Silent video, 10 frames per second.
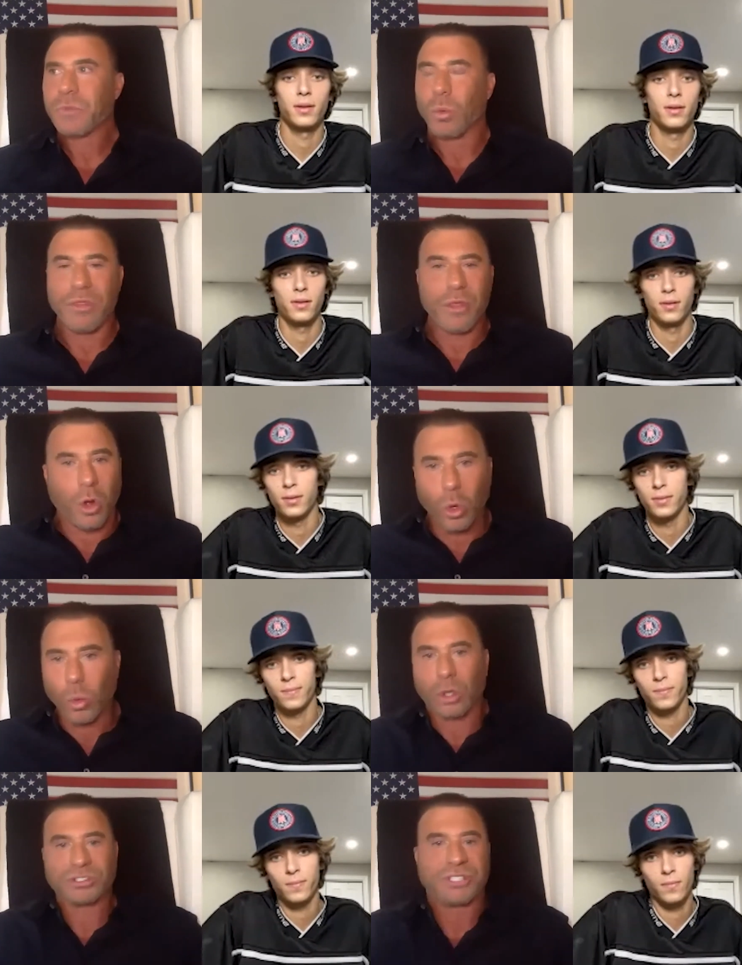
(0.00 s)
Speaker 1: when the
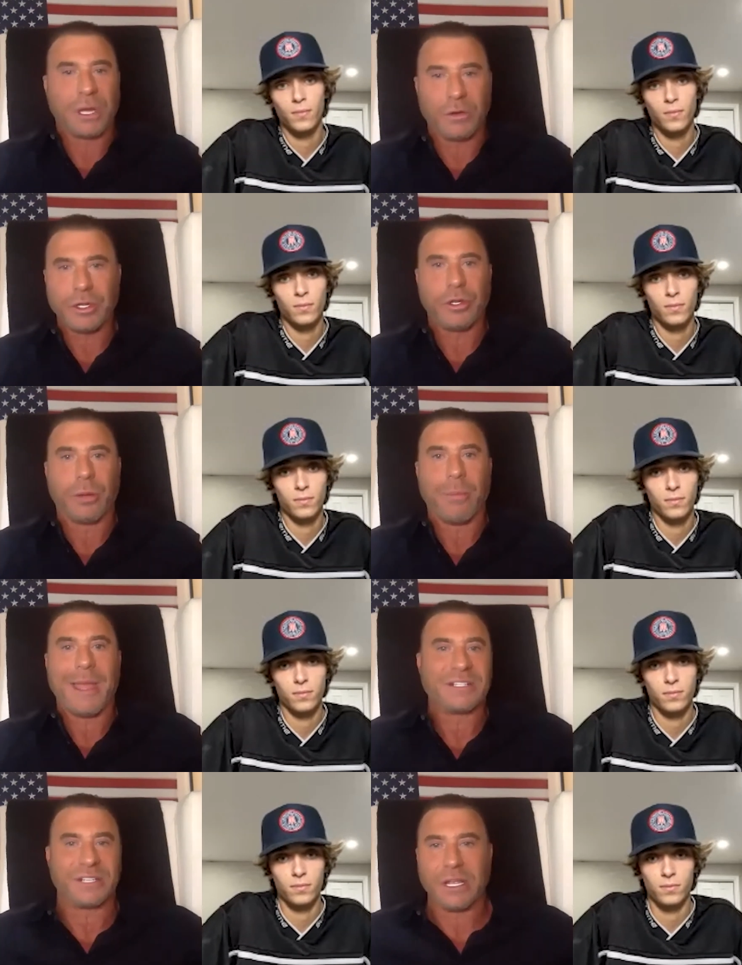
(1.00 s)
whole world's telling you you're
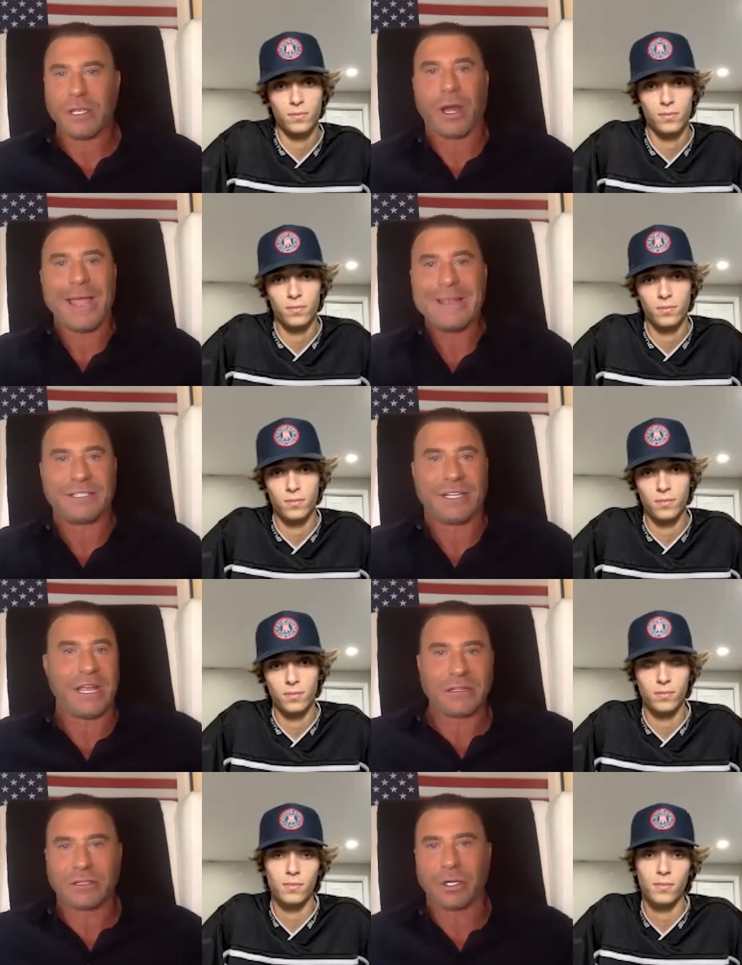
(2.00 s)
amazing, you're
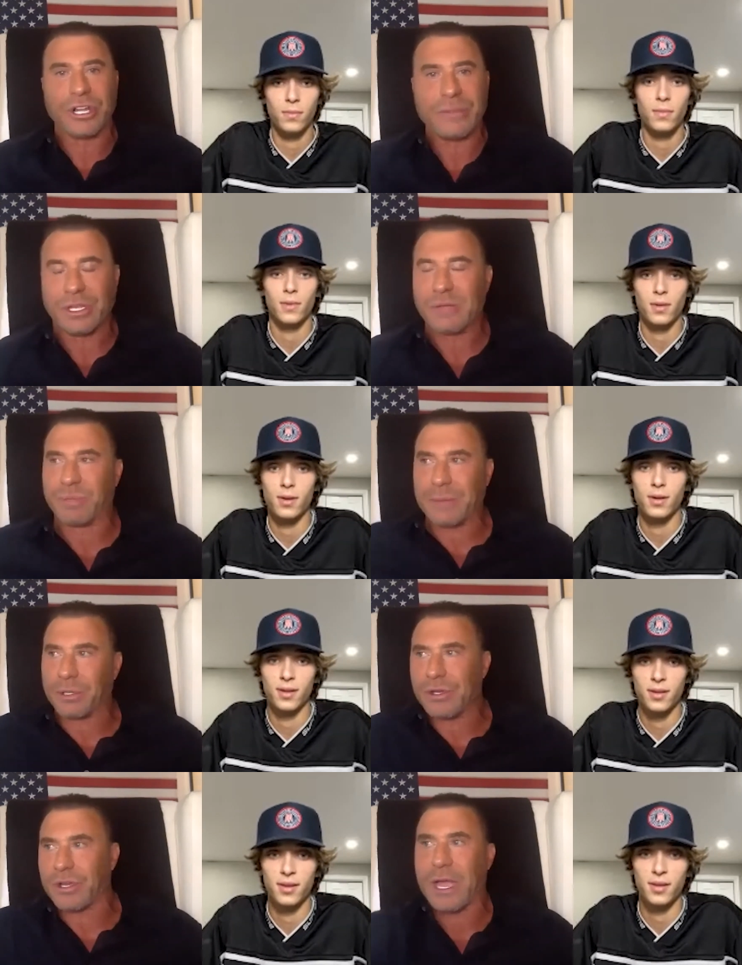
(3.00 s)
18, 30 million
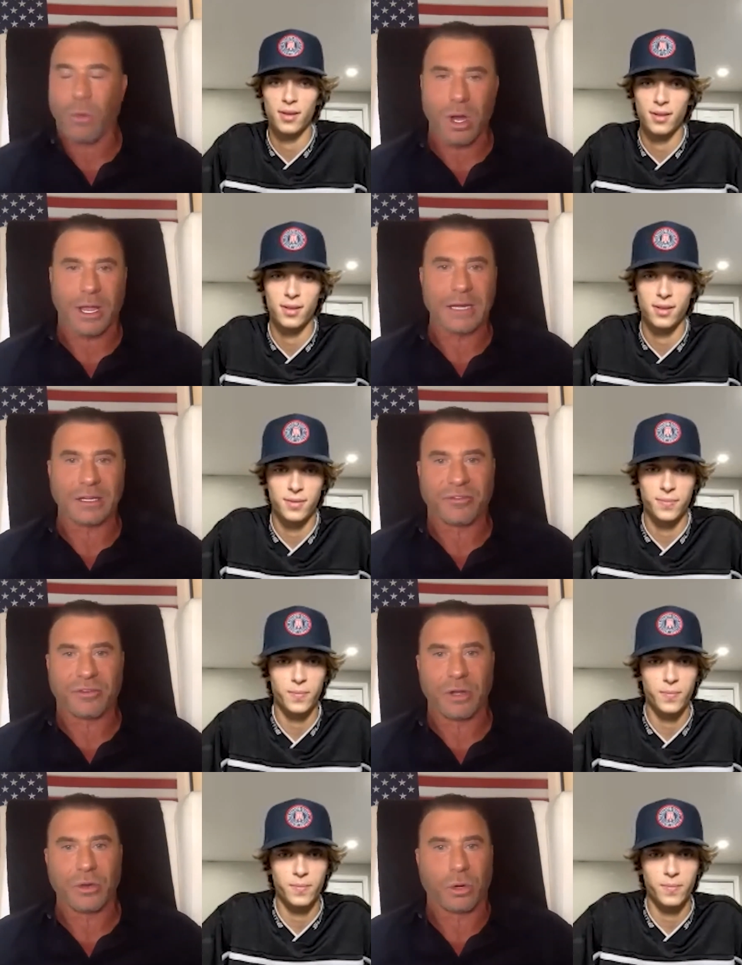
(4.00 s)
people, you can't walk out of the
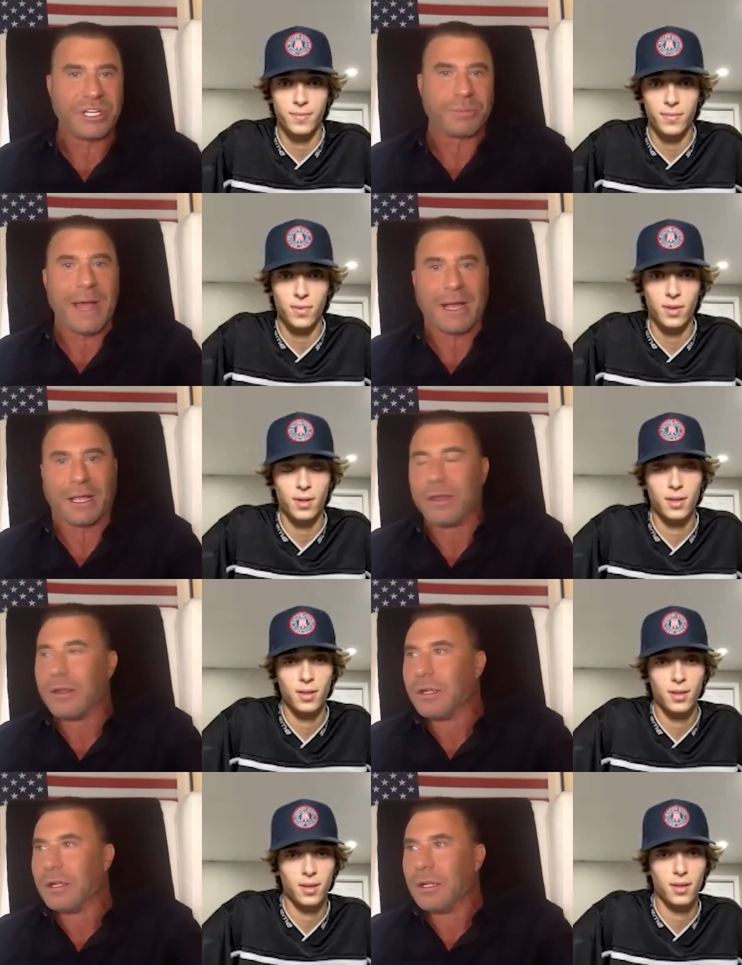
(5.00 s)
front door. He's back
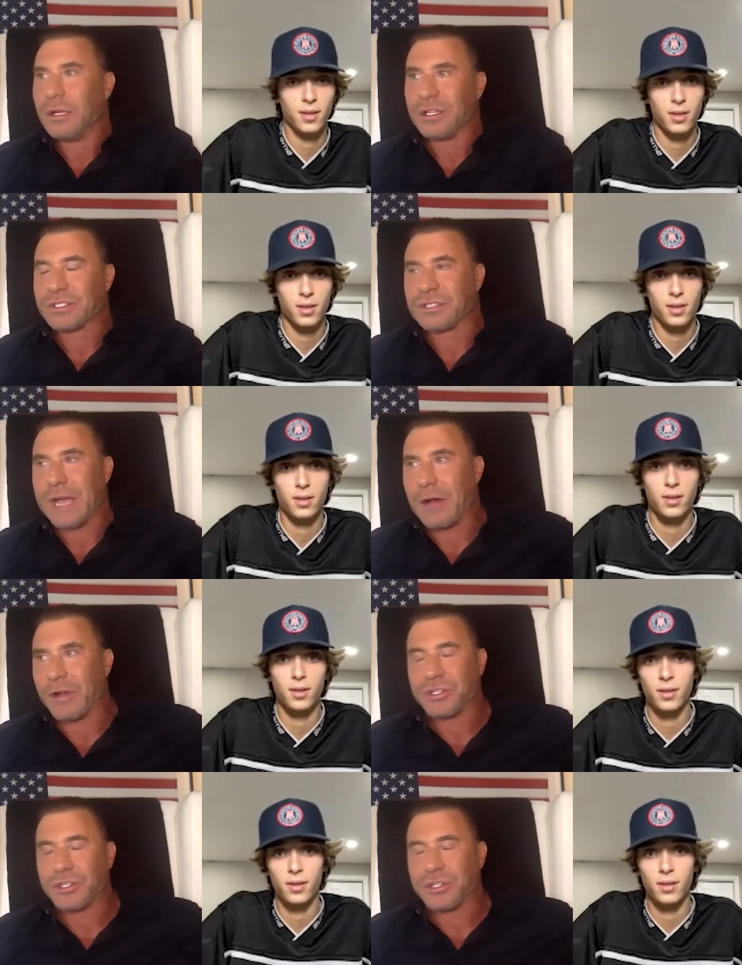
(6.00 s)
in this town in,